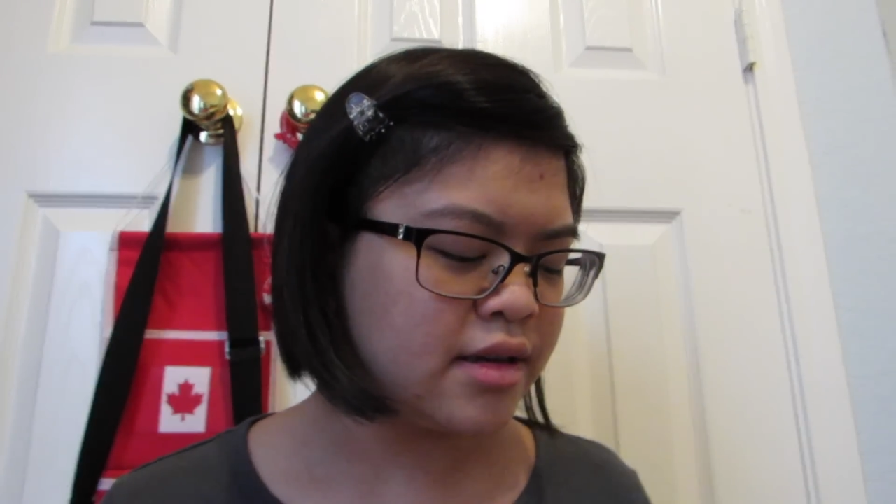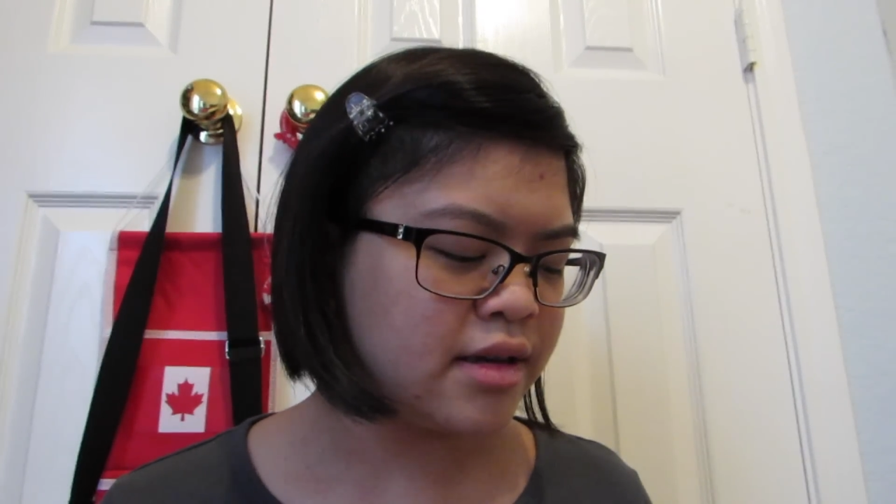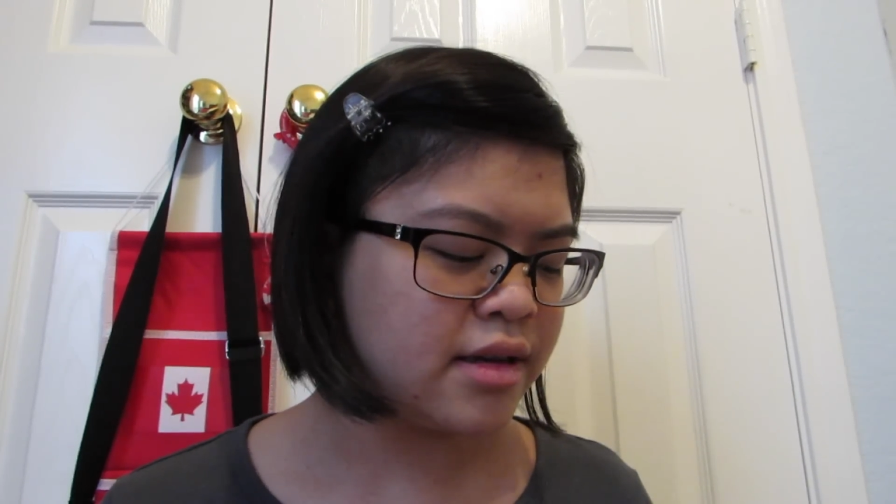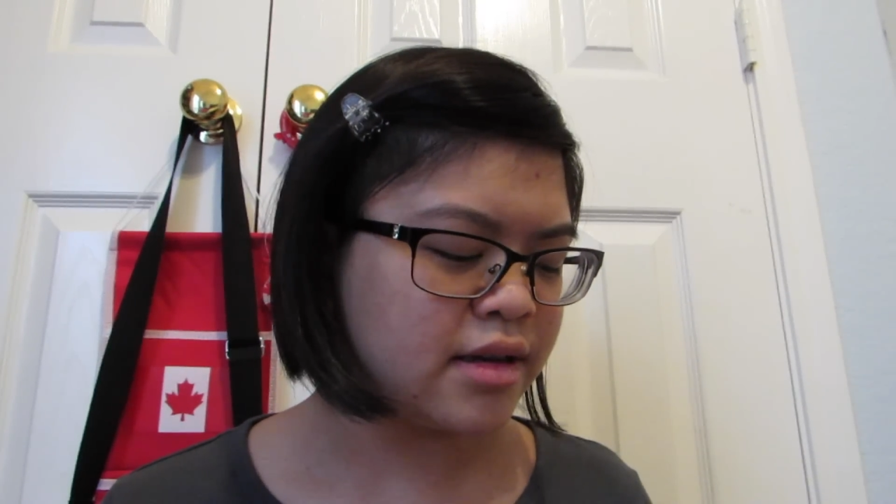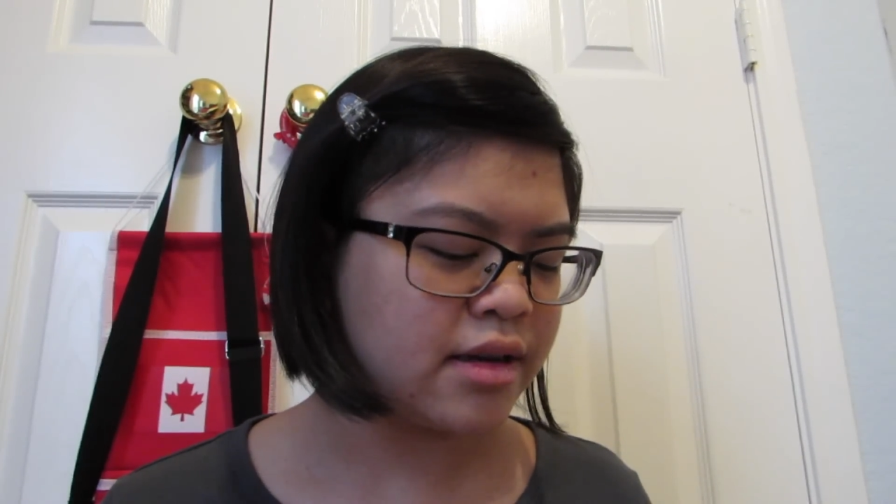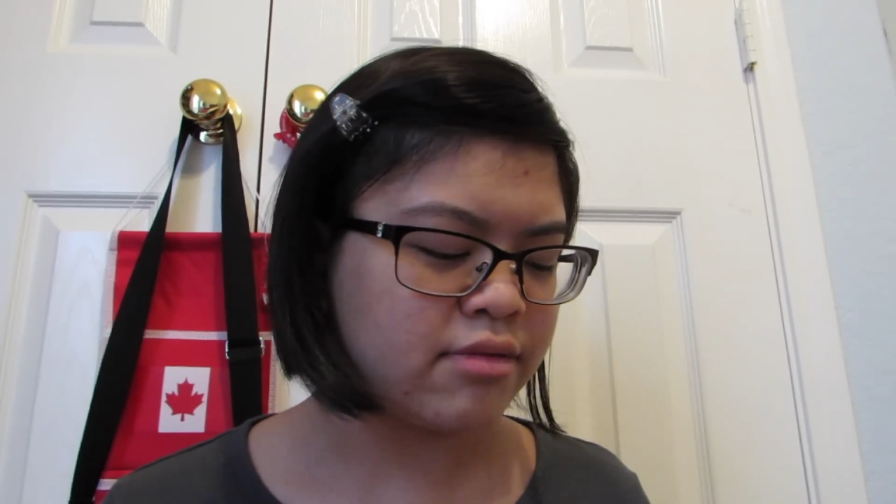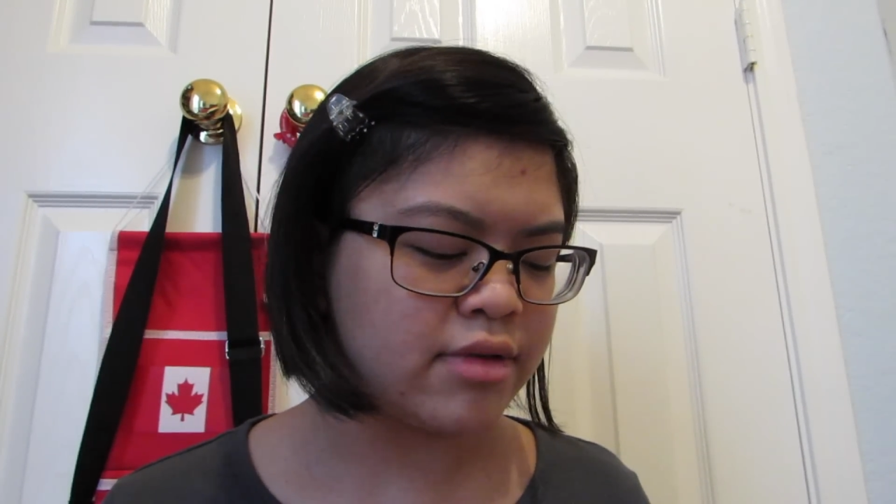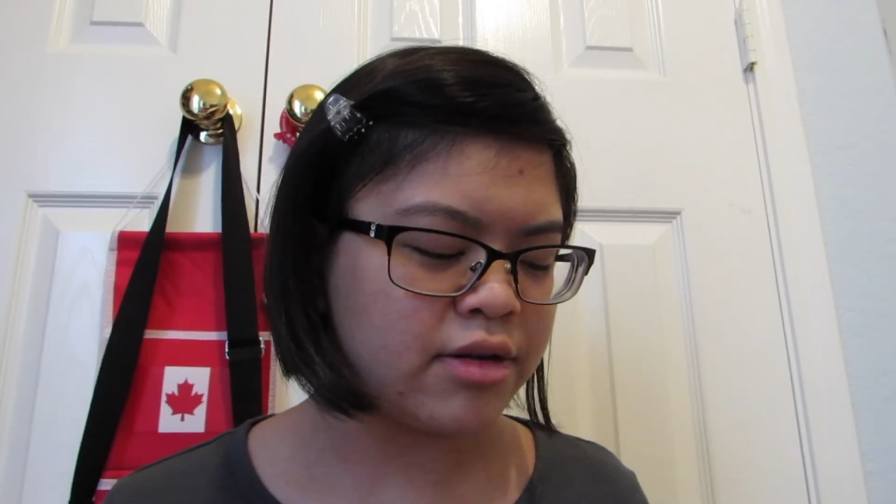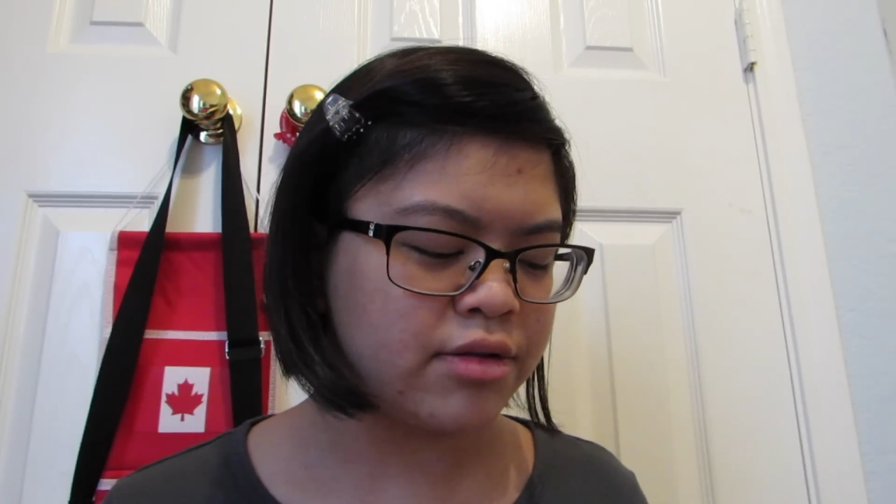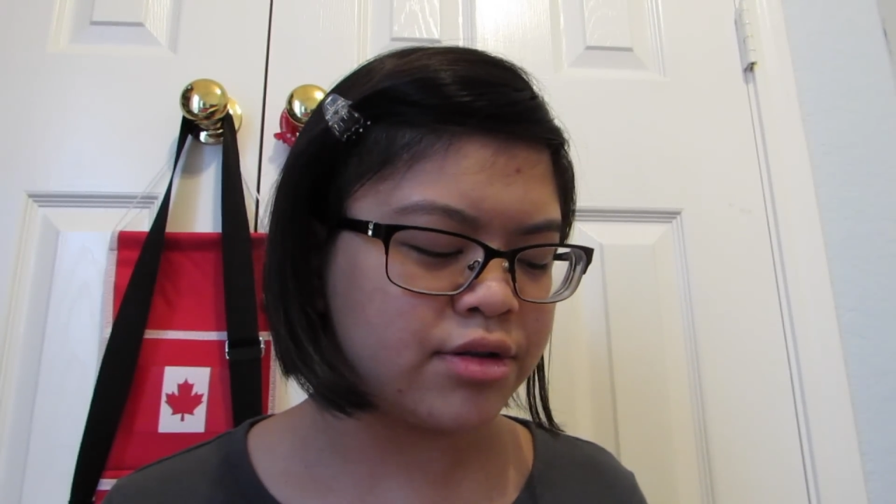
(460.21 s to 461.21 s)
No,
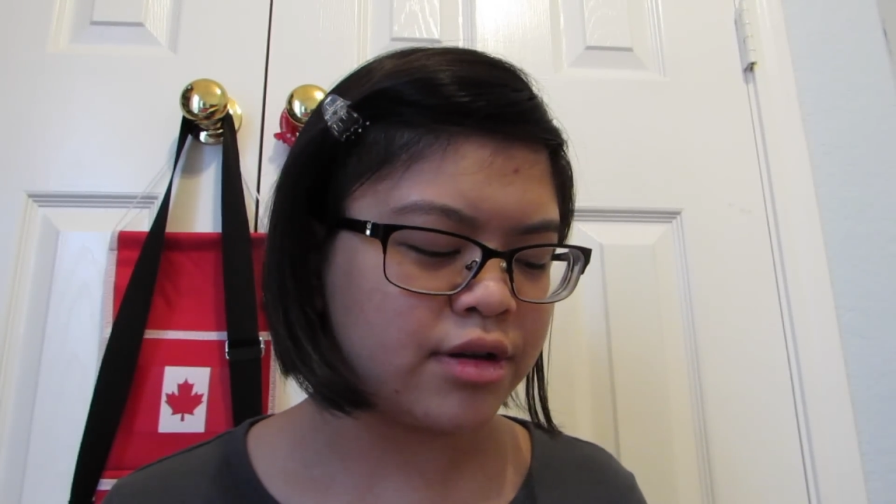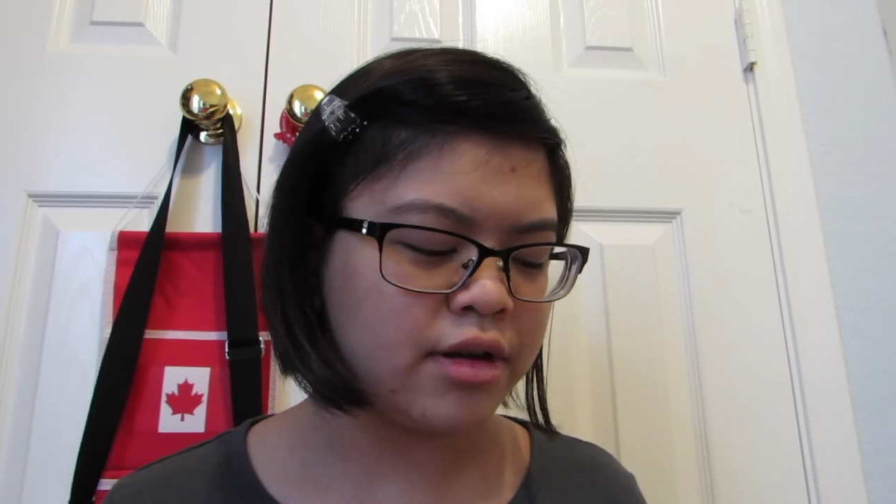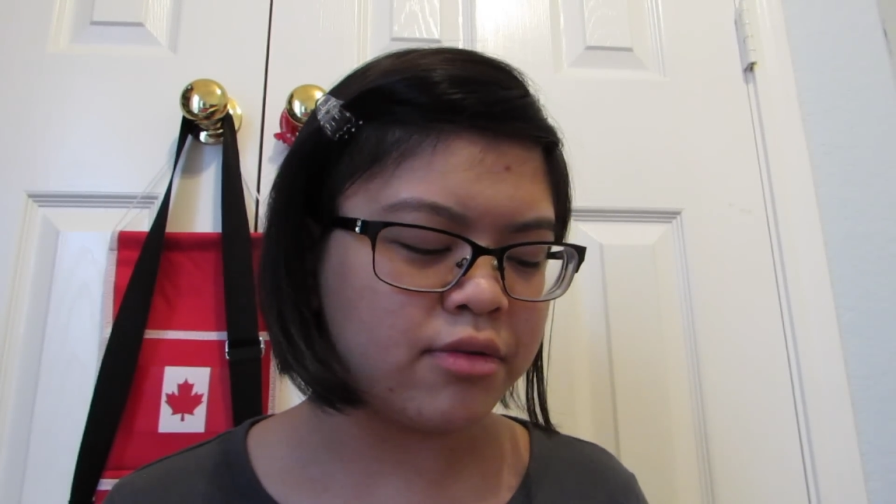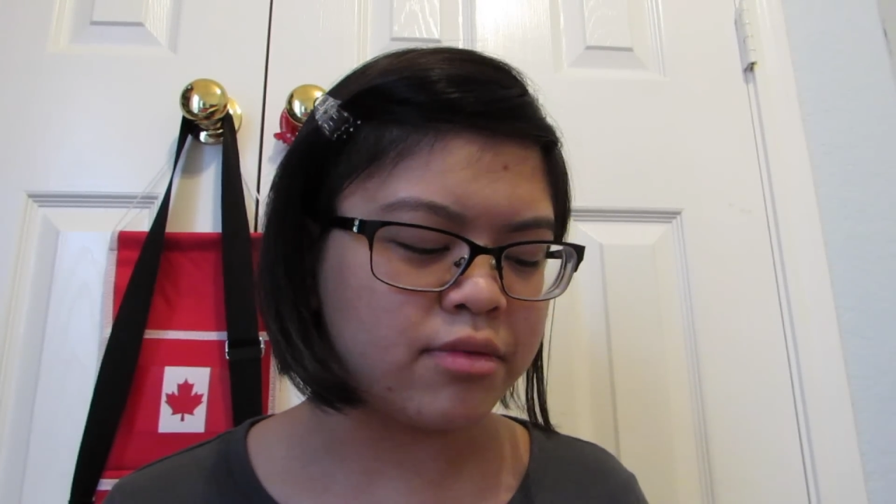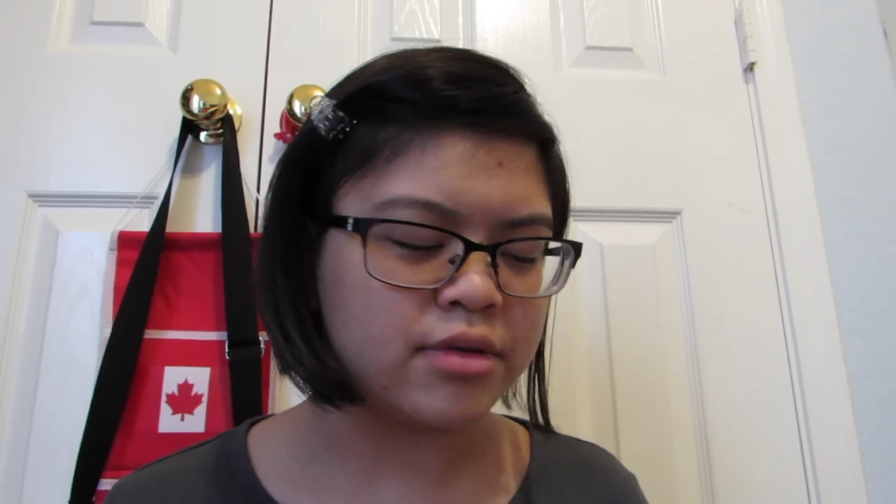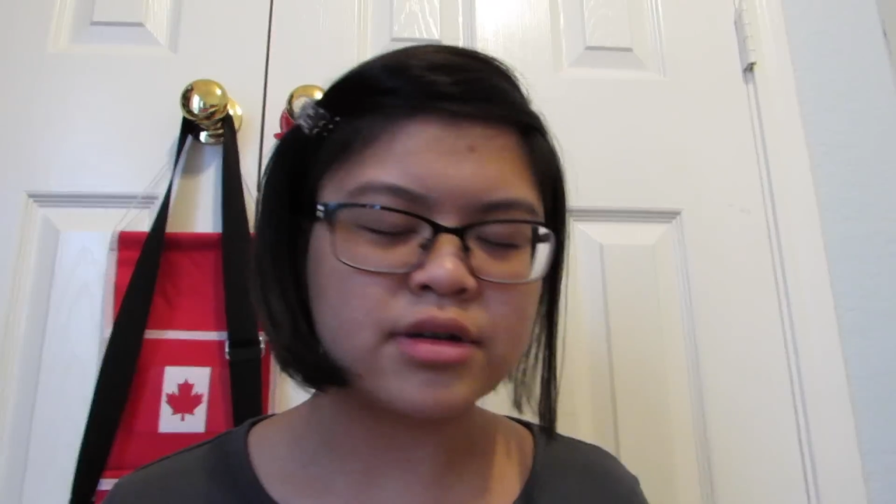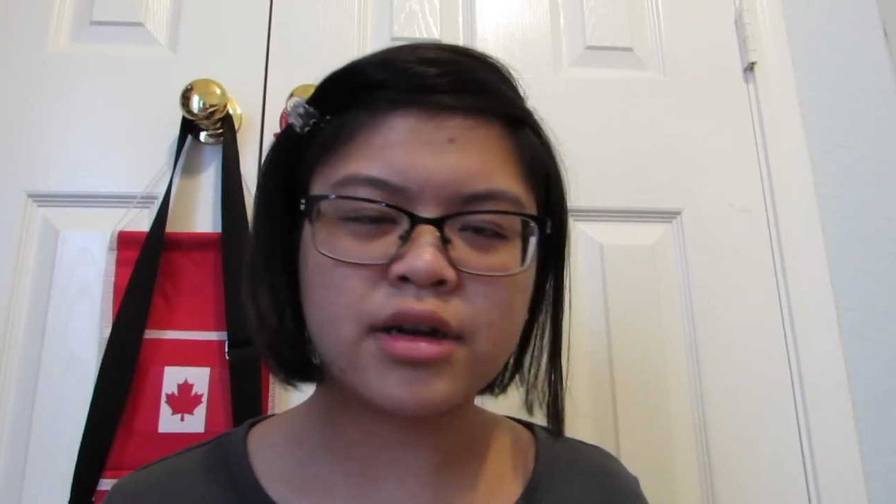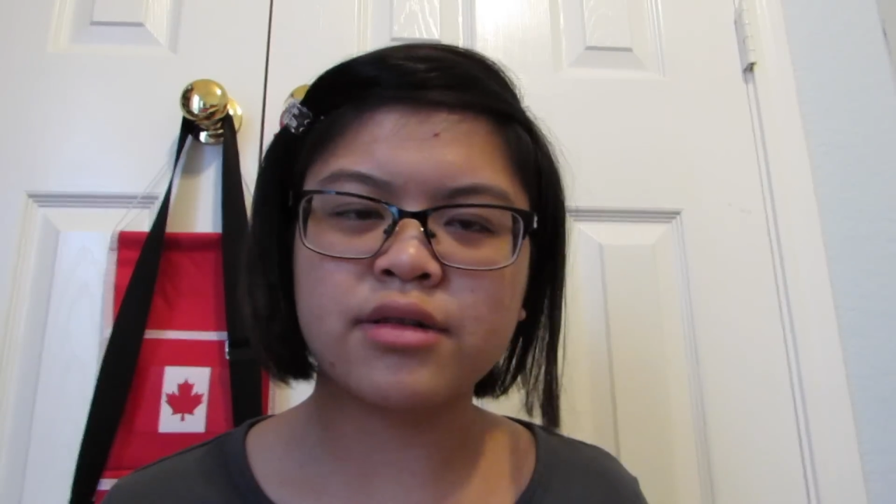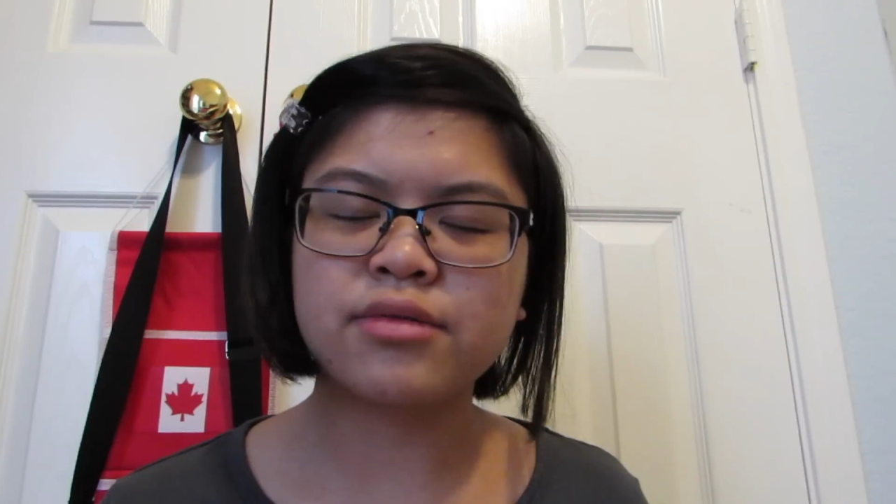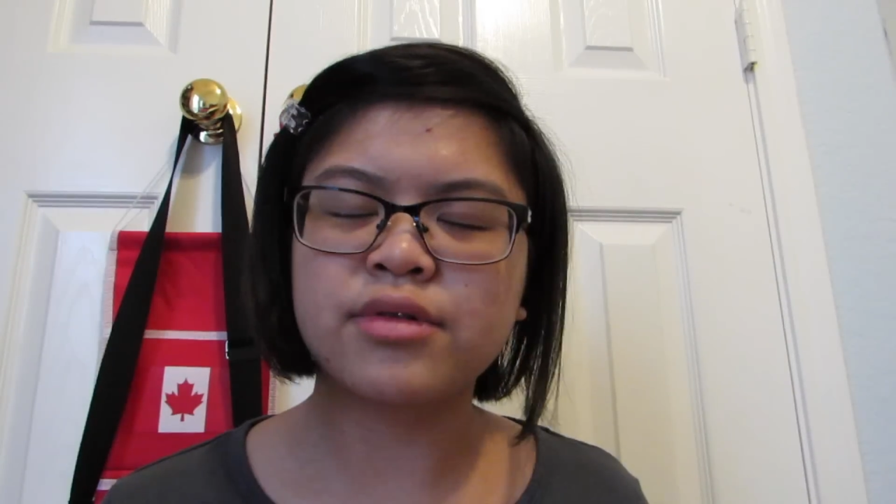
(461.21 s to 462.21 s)
Harry's the cute one.
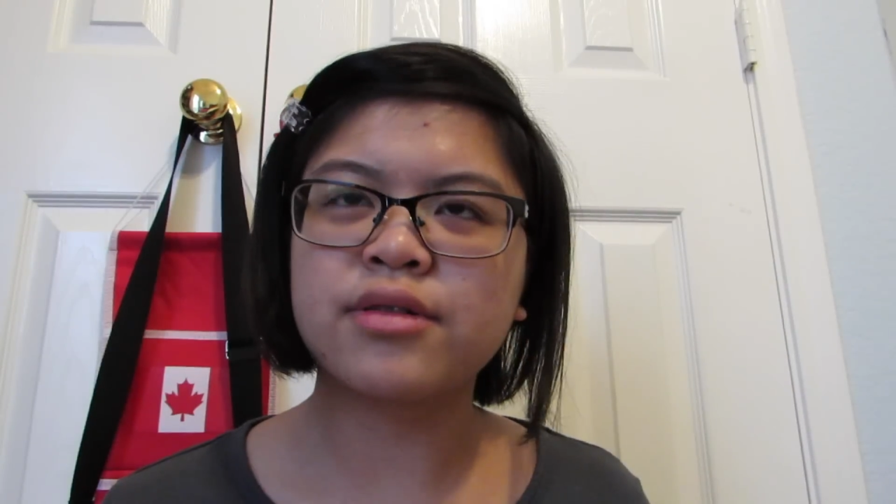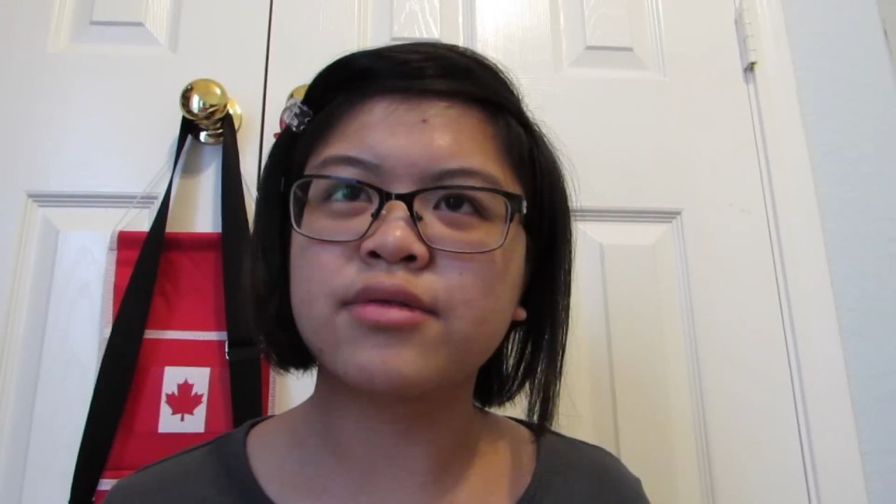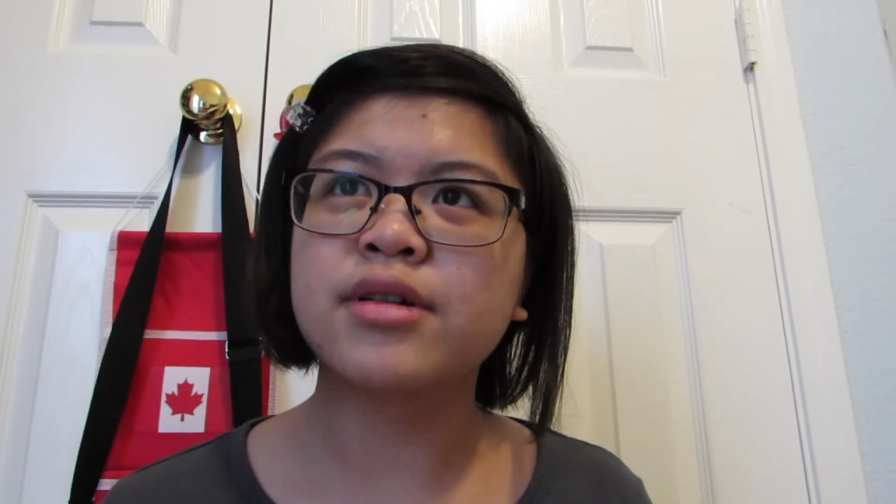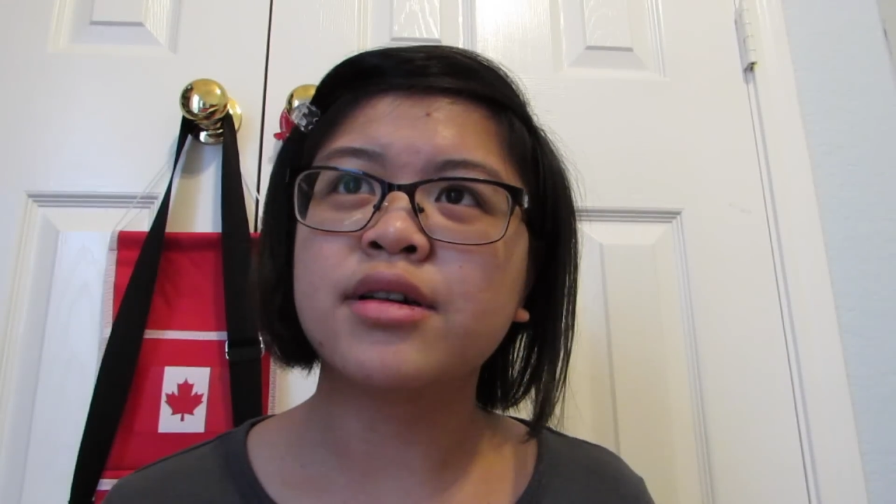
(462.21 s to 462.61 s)
I don't know.